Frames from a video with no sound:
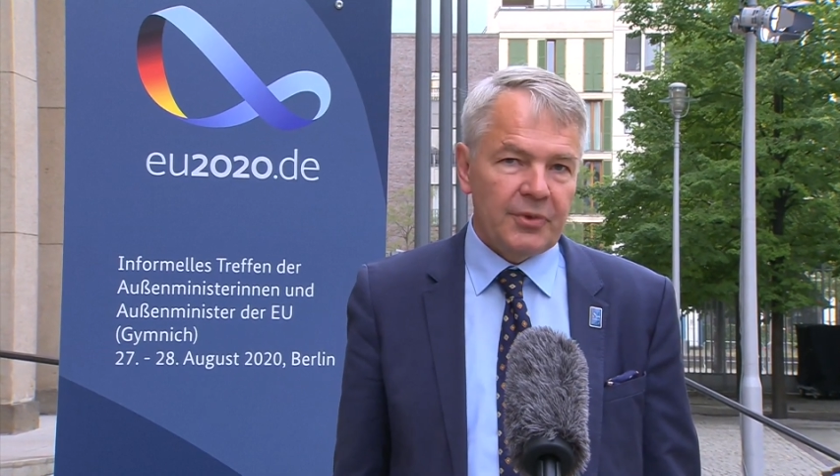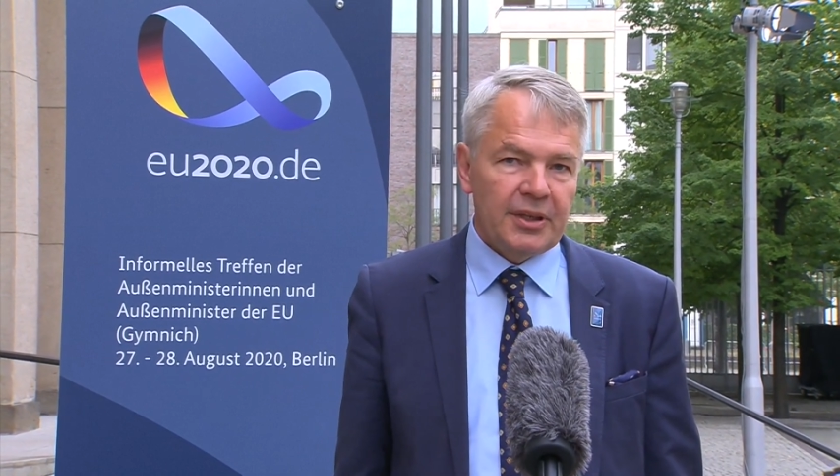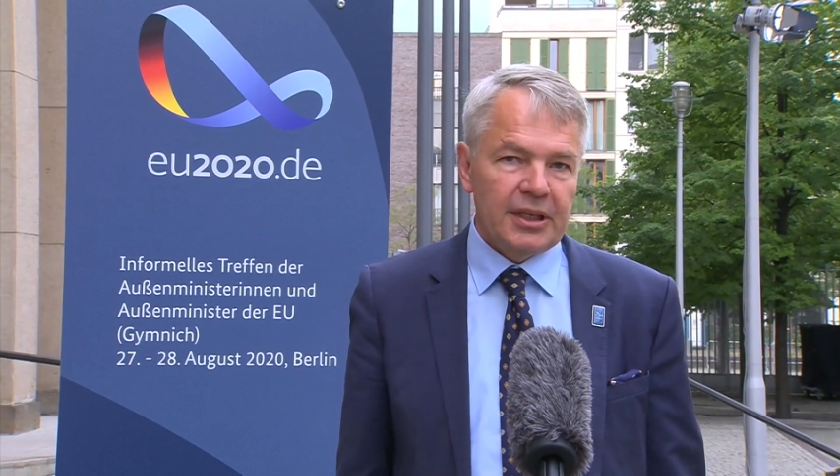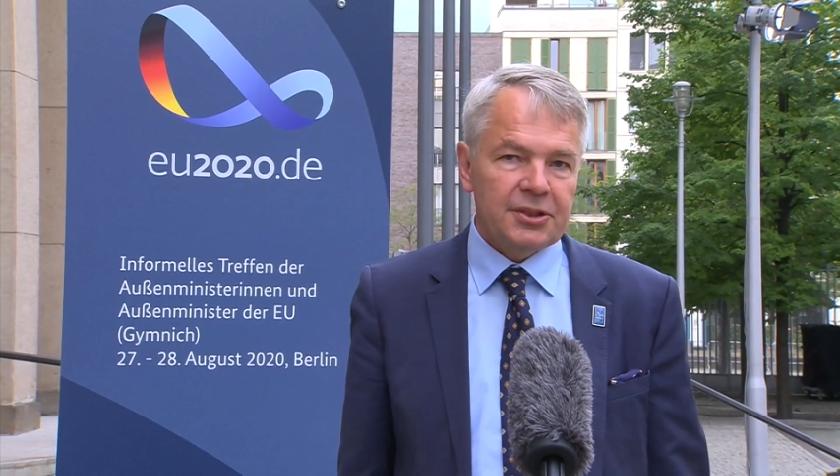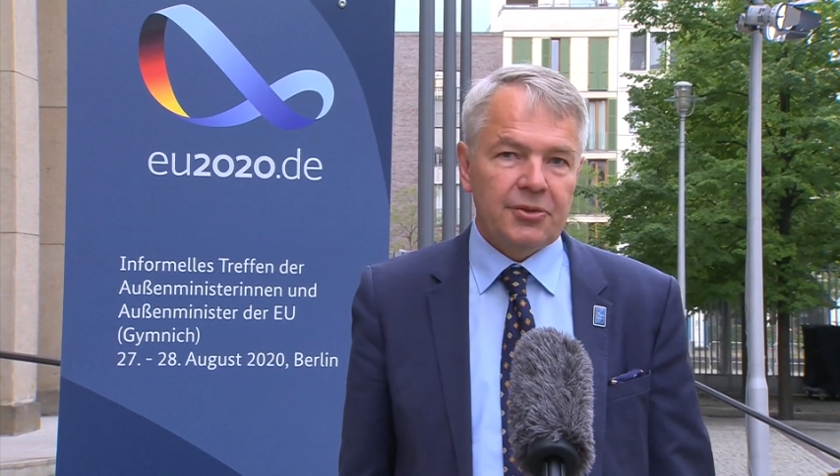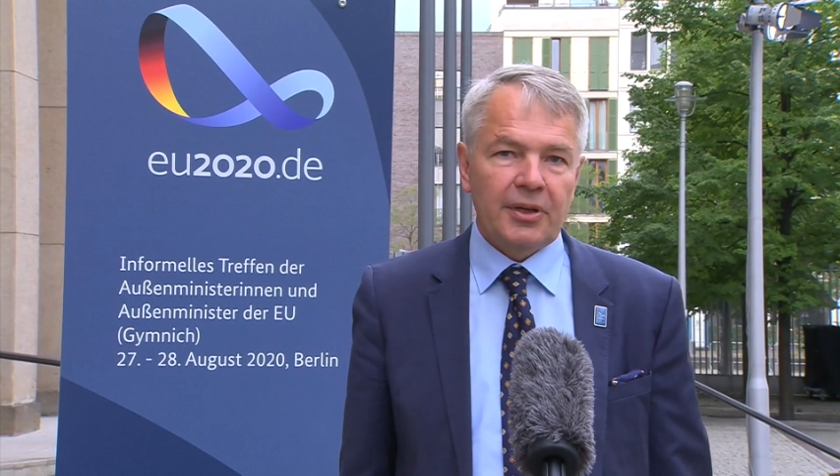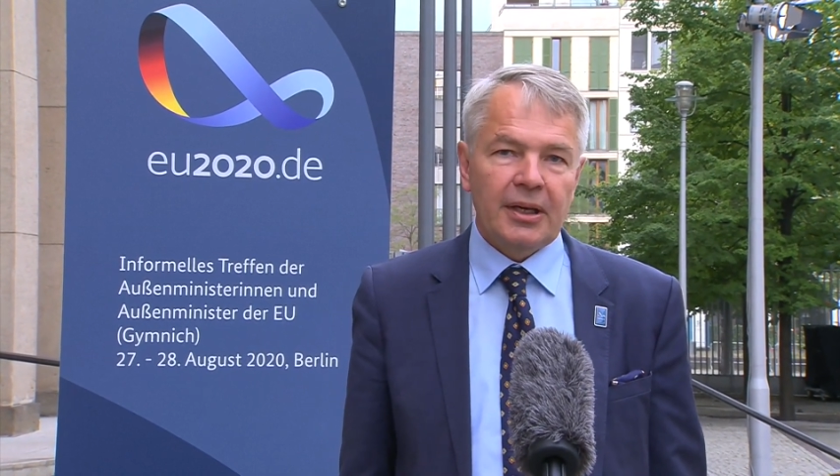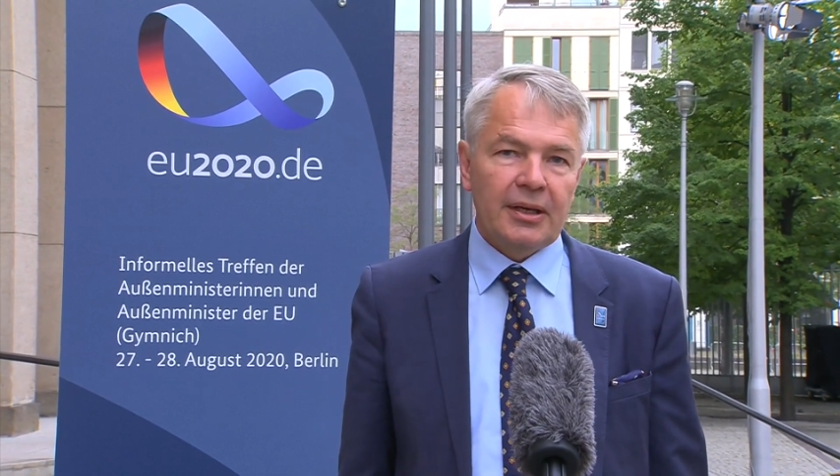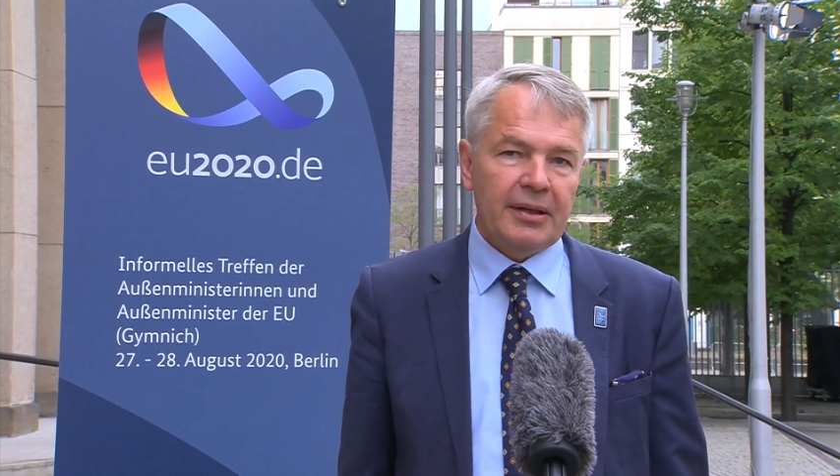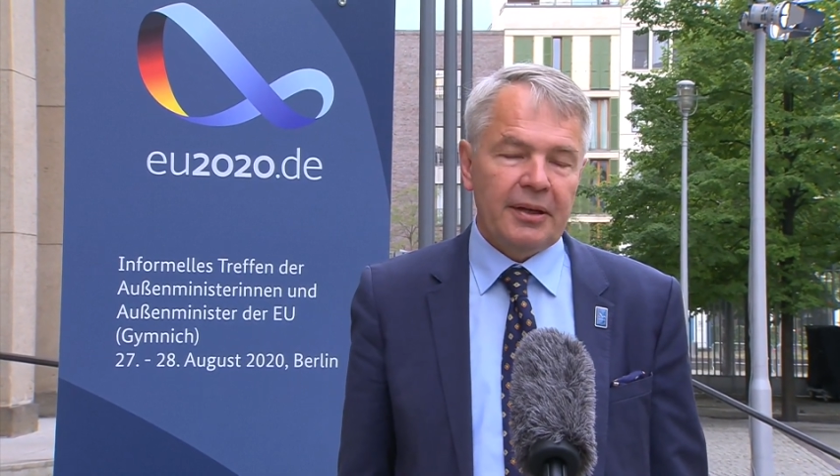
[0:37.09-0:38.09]

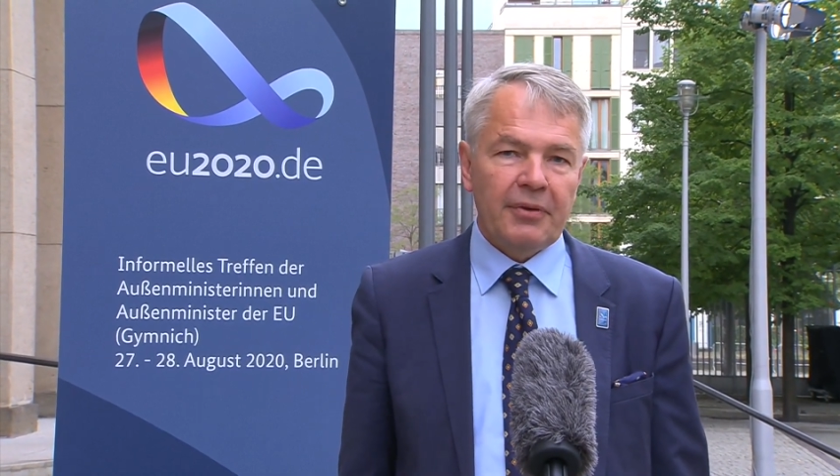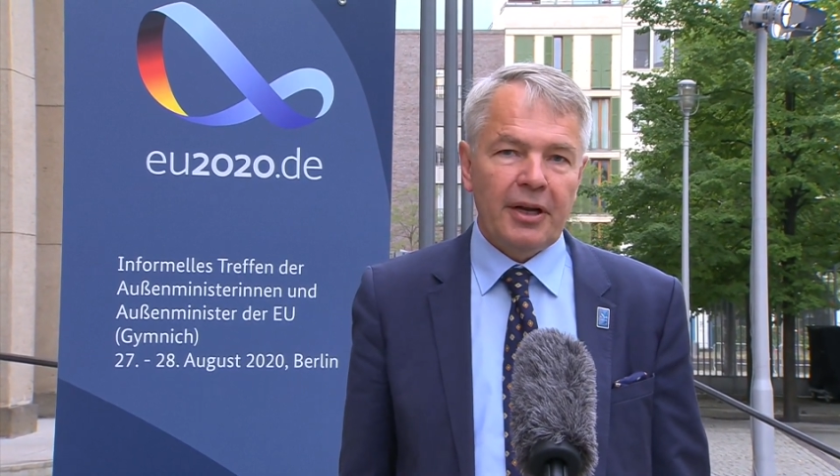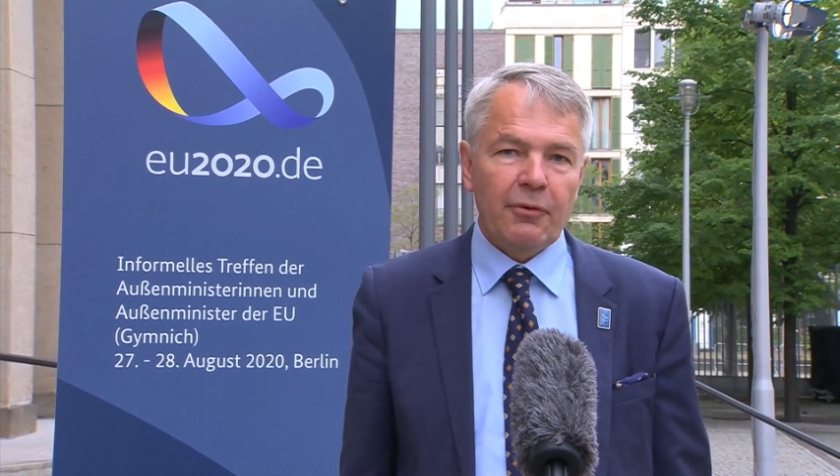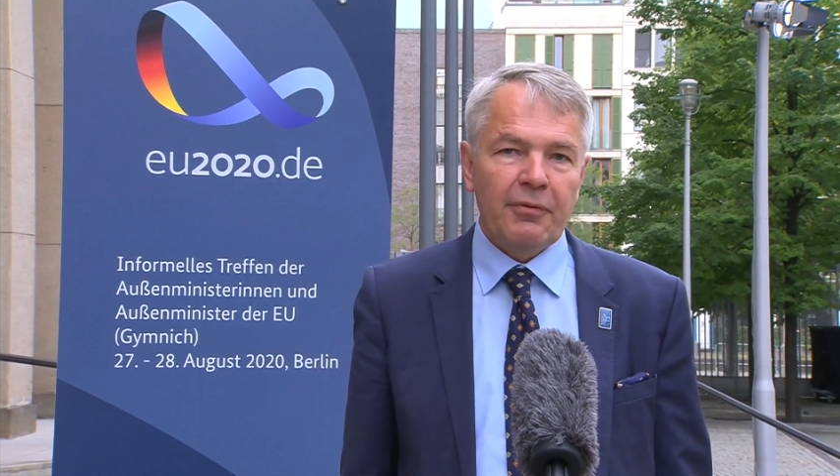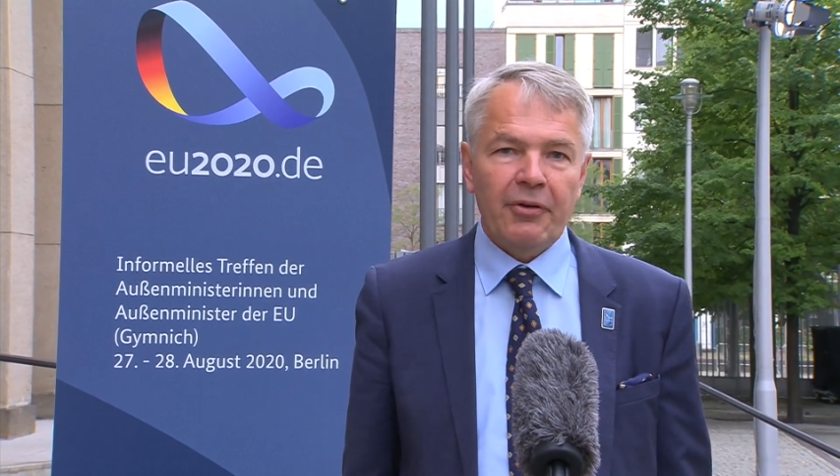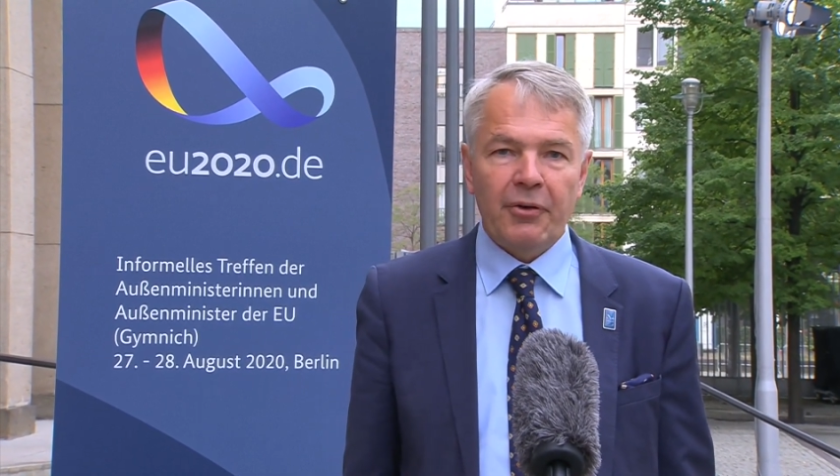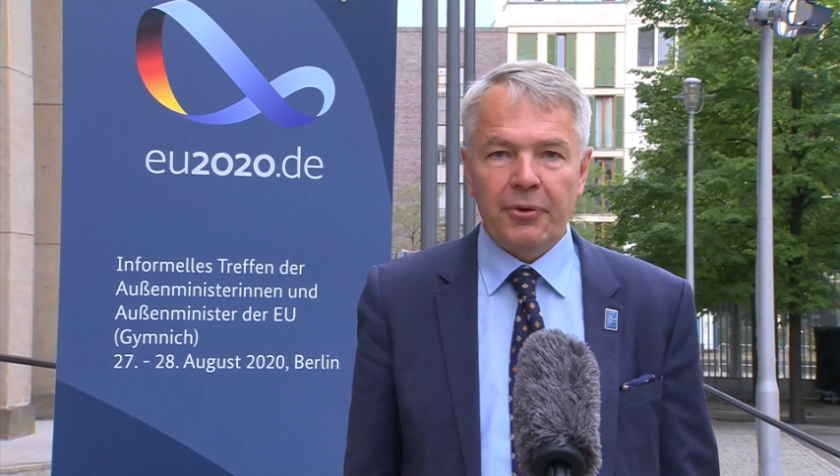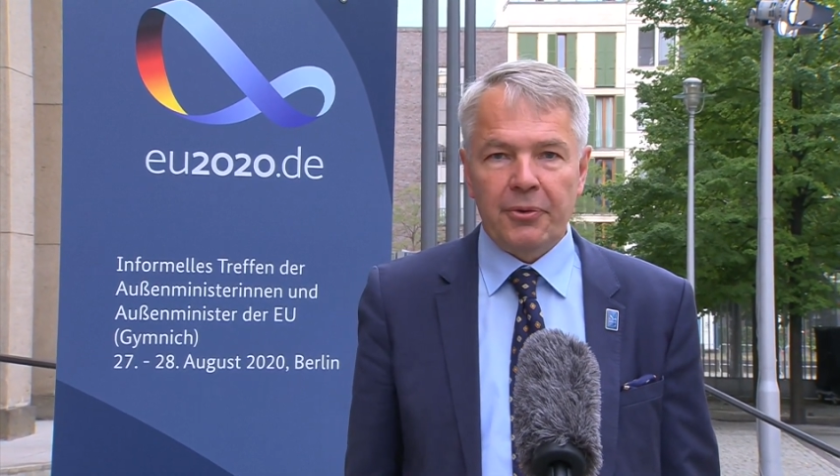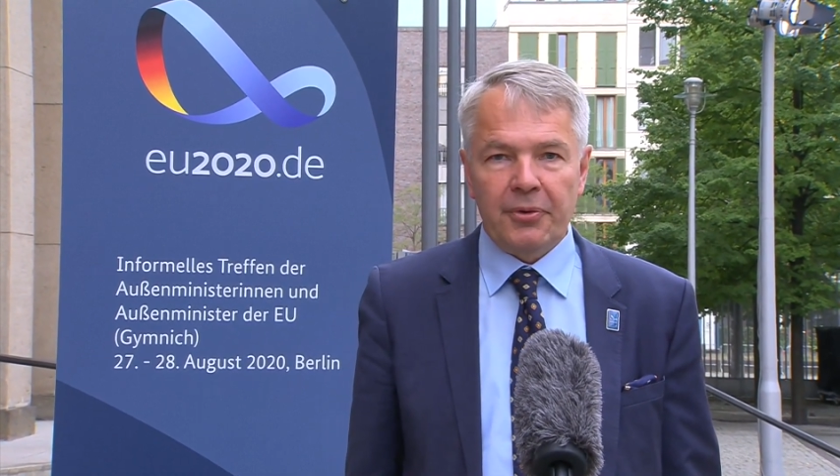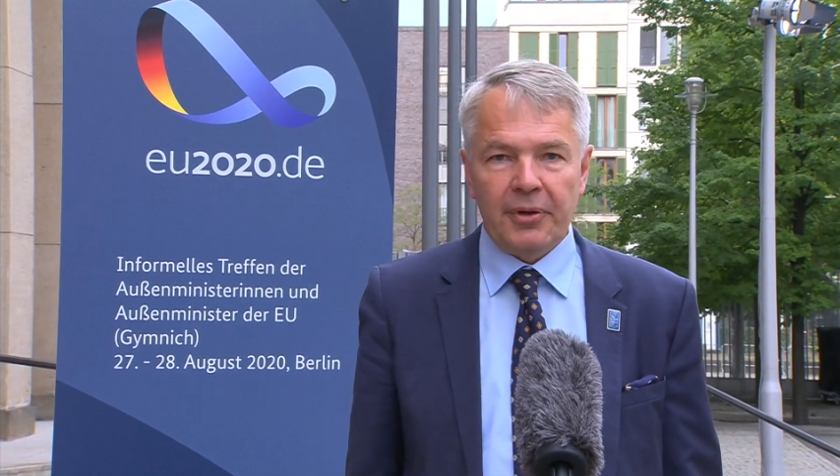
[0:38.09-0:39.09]
Yesterday, I think we had a very good